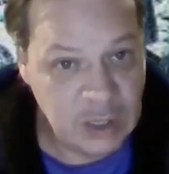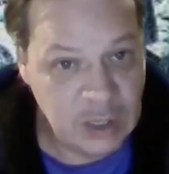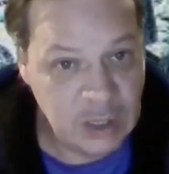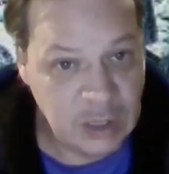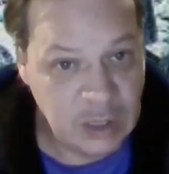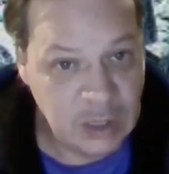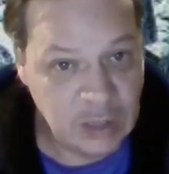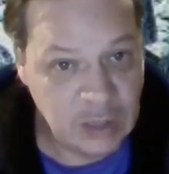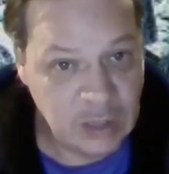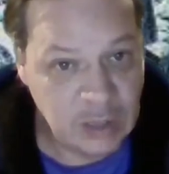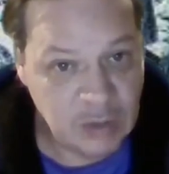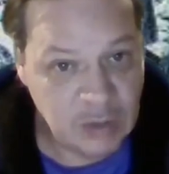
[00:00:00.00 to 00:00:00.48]

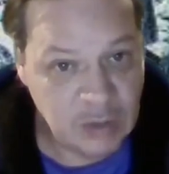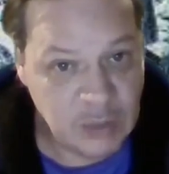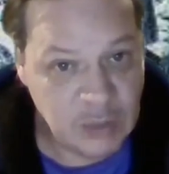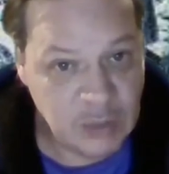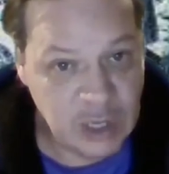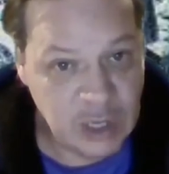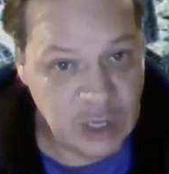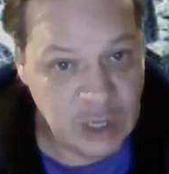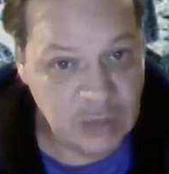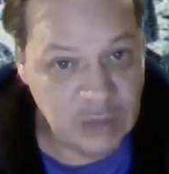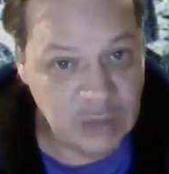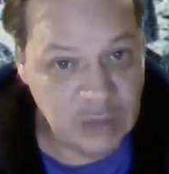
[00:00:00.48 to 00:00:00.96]
the House
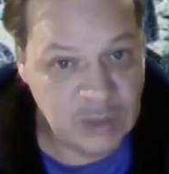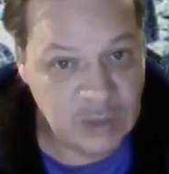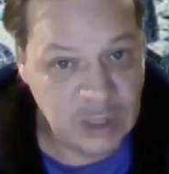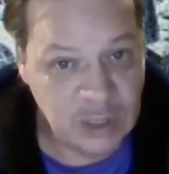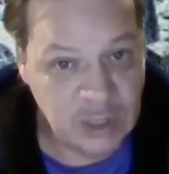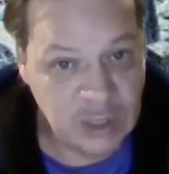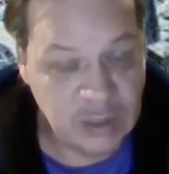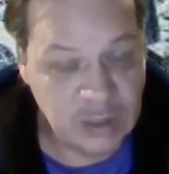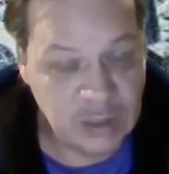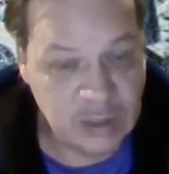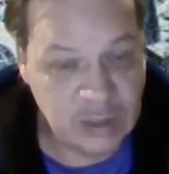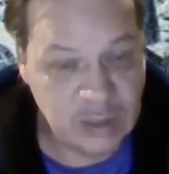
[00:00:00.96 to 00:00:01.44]
representatives
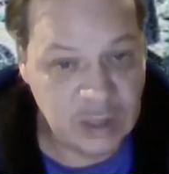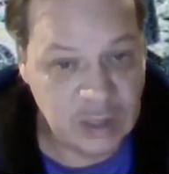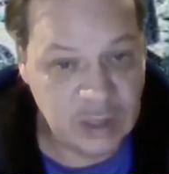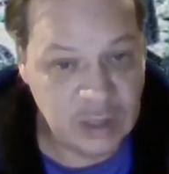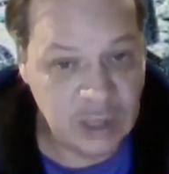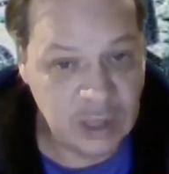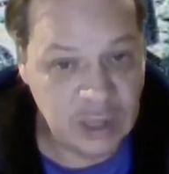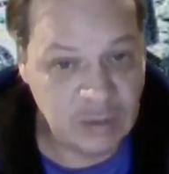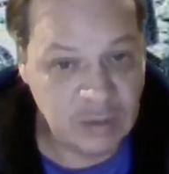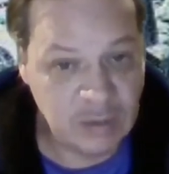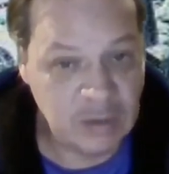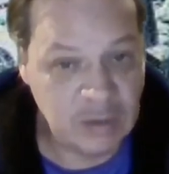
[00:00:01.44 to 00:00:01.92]
thinks is
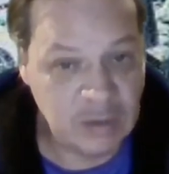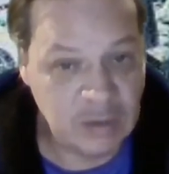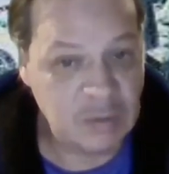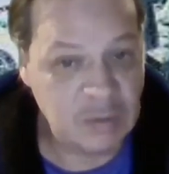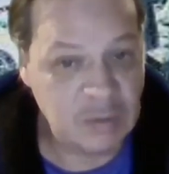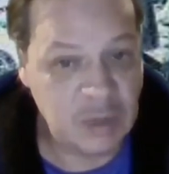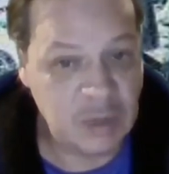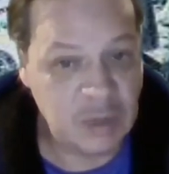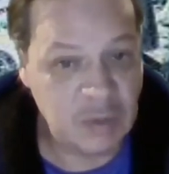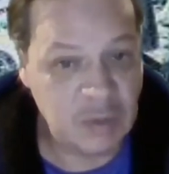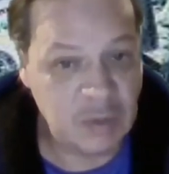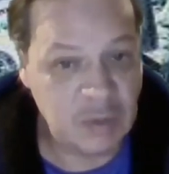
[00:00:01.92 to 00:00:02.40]
that
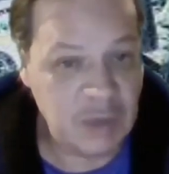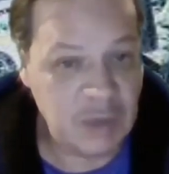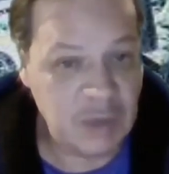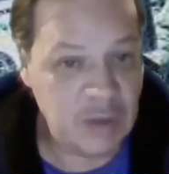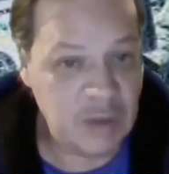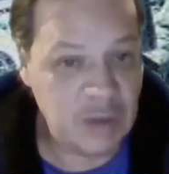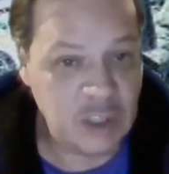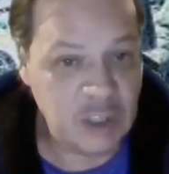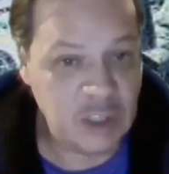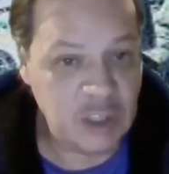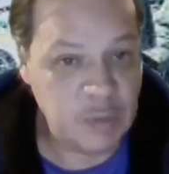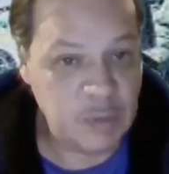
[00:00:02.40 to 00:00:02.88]
well, we have
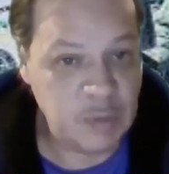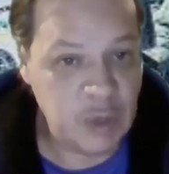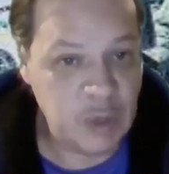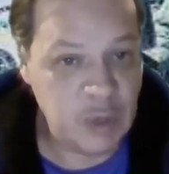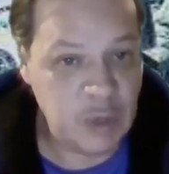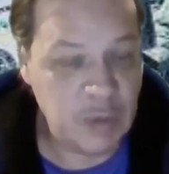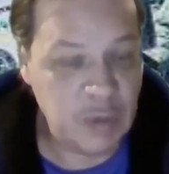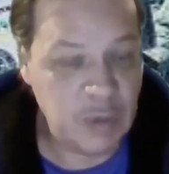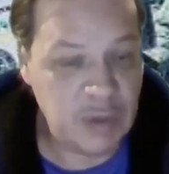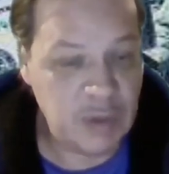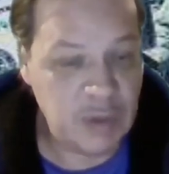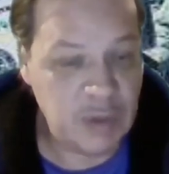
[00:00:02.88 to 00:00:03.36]
all this money,
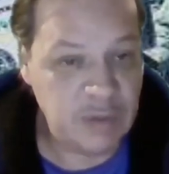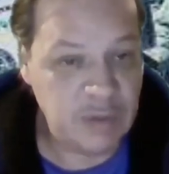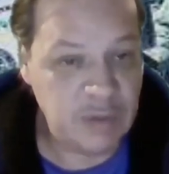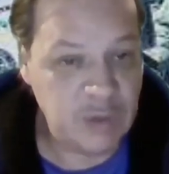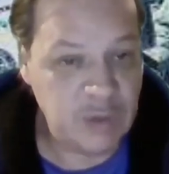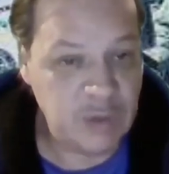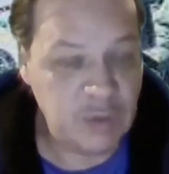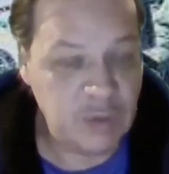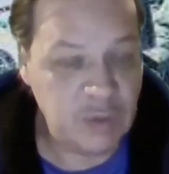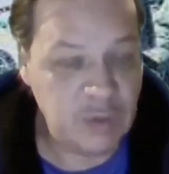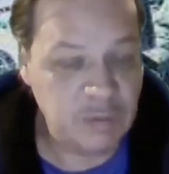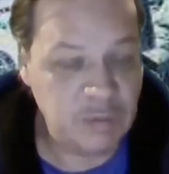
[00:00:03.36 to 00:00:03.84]
we have all the
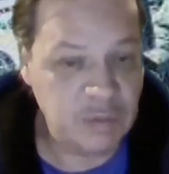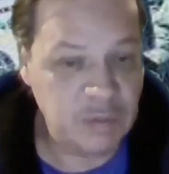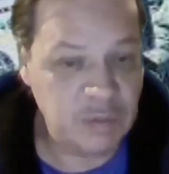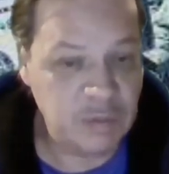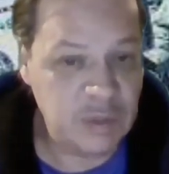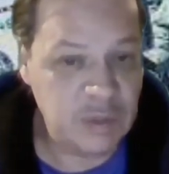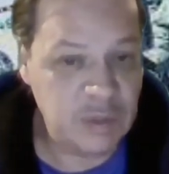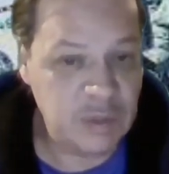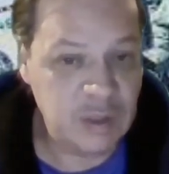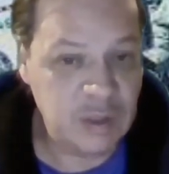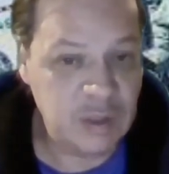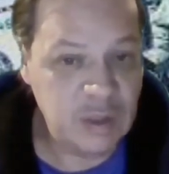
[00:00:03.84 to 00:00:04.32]
food,
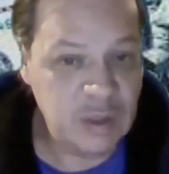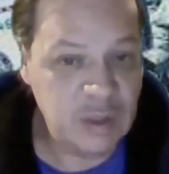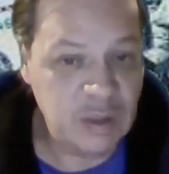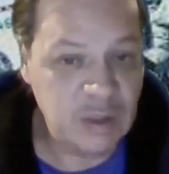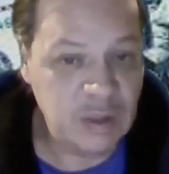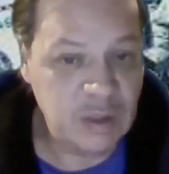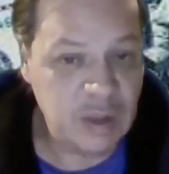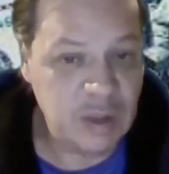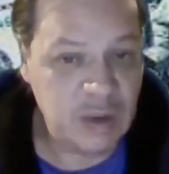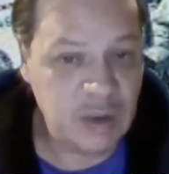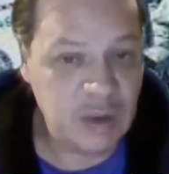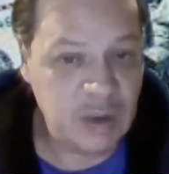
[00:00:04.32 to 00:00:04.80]
so
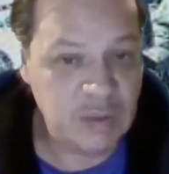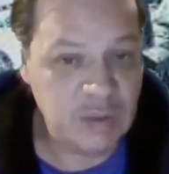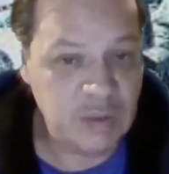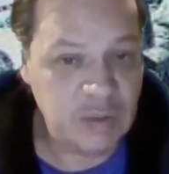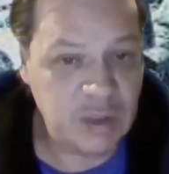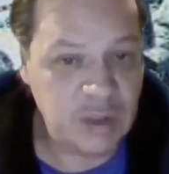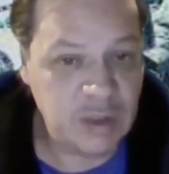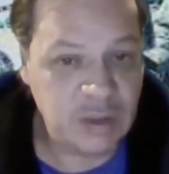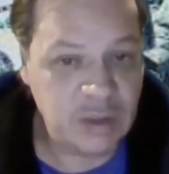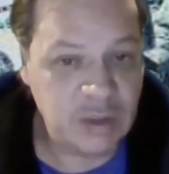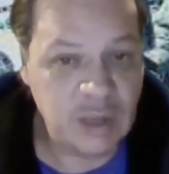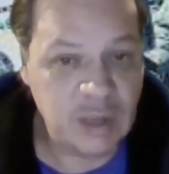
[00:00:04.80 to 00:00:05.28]
they don't have
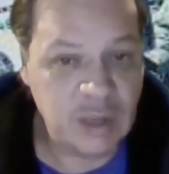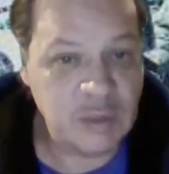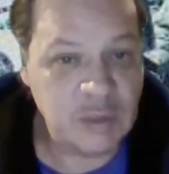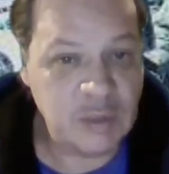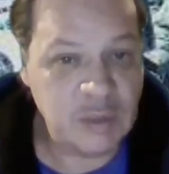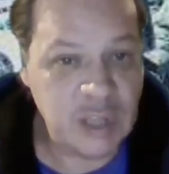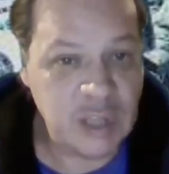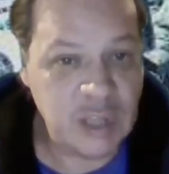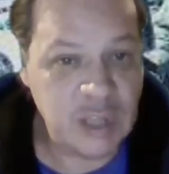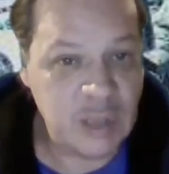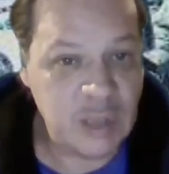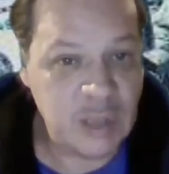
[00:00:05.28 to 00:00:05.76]
nothing. Let them
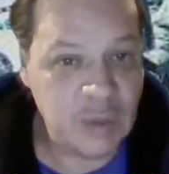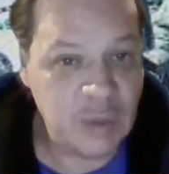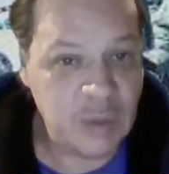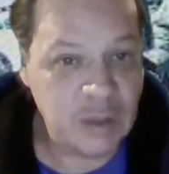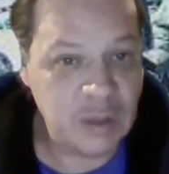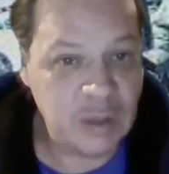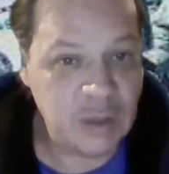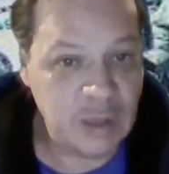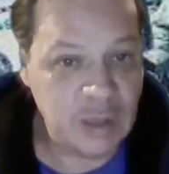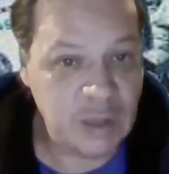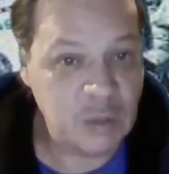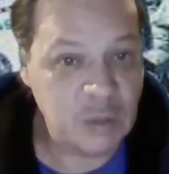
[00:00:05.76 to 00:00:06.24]
stay that
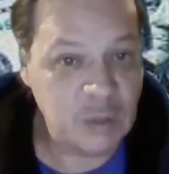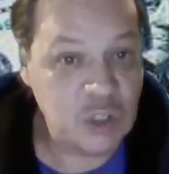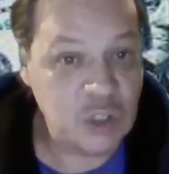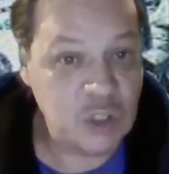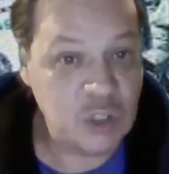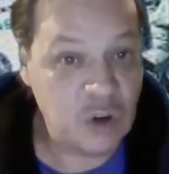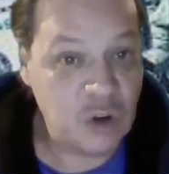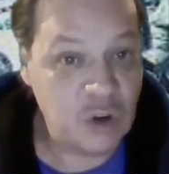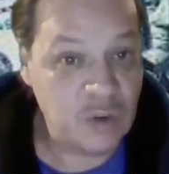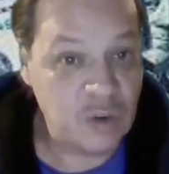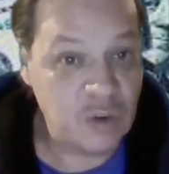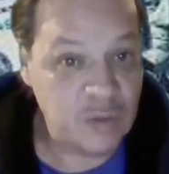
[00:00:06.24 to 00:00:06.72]
way. Let them
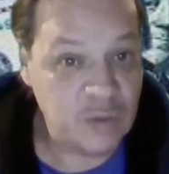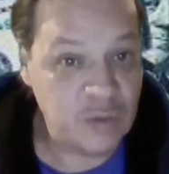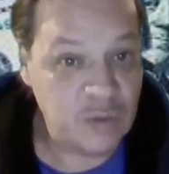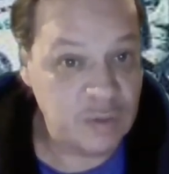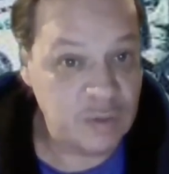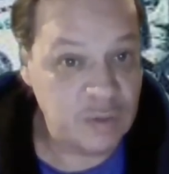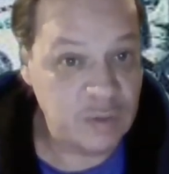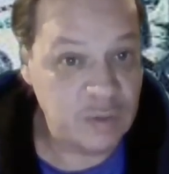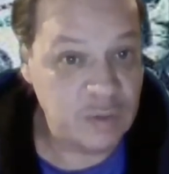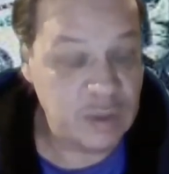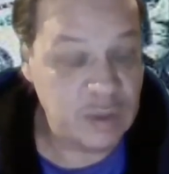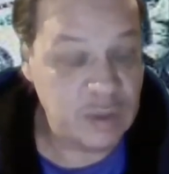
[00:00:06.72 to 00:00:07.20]
starve.
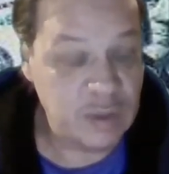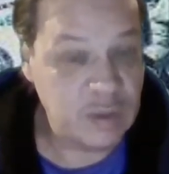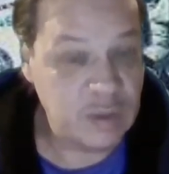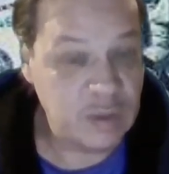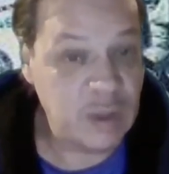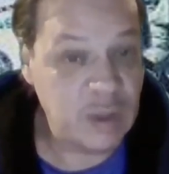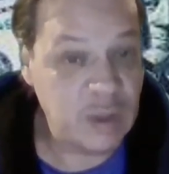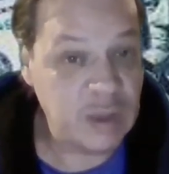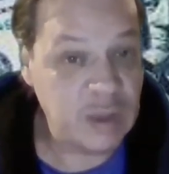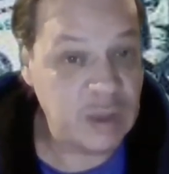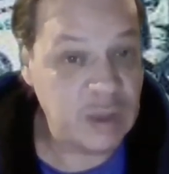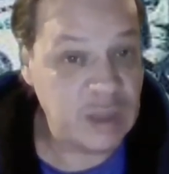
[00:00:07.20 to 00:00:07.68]
This is
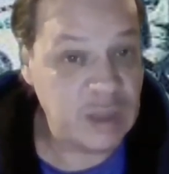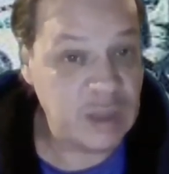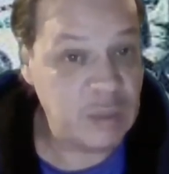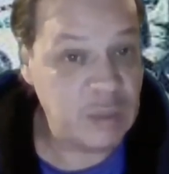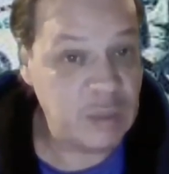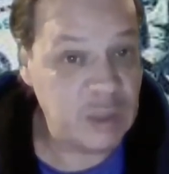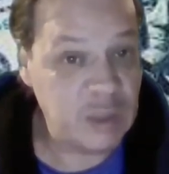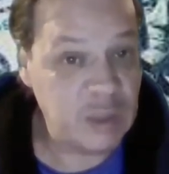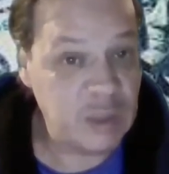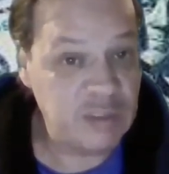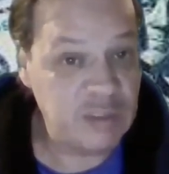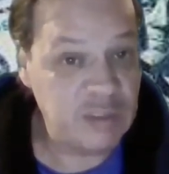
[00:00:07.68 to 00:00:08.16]
what I think they
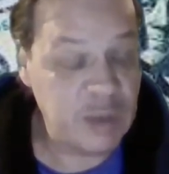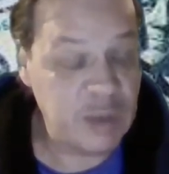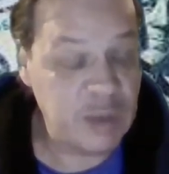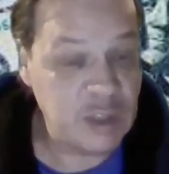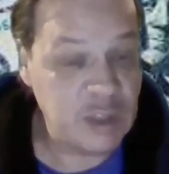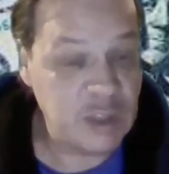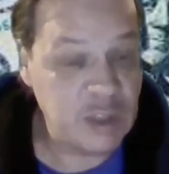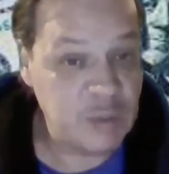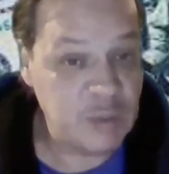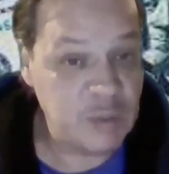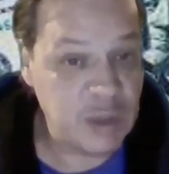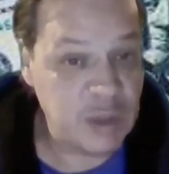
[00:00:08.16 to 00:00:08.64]
believe
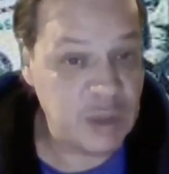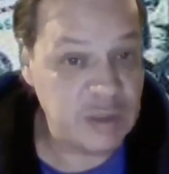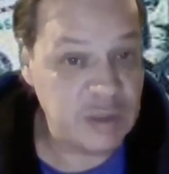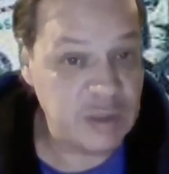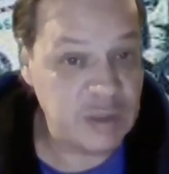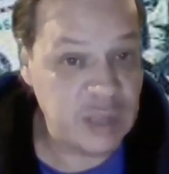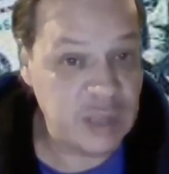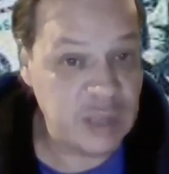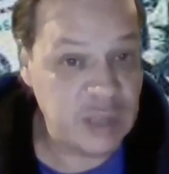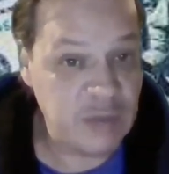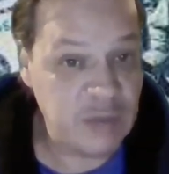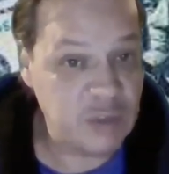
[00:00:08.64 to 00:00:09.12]
because they're playing this
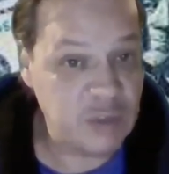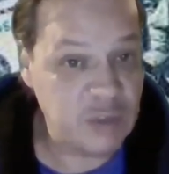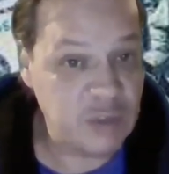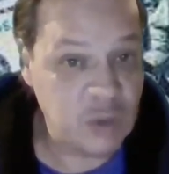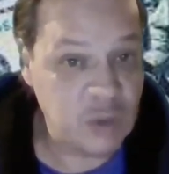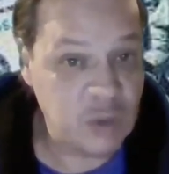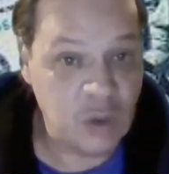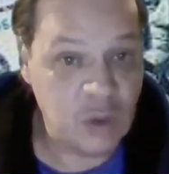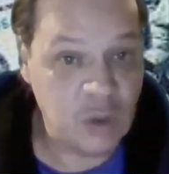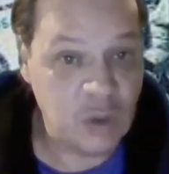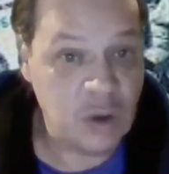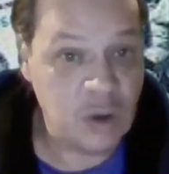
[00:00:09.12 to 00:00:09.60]
game for
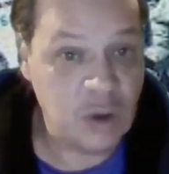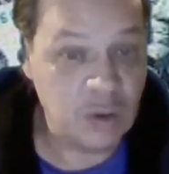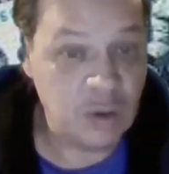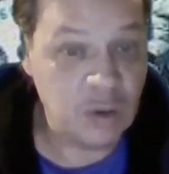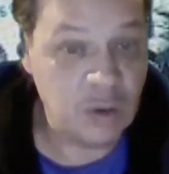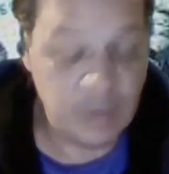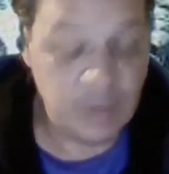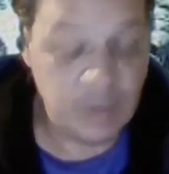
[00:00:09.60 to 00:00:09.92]
so long.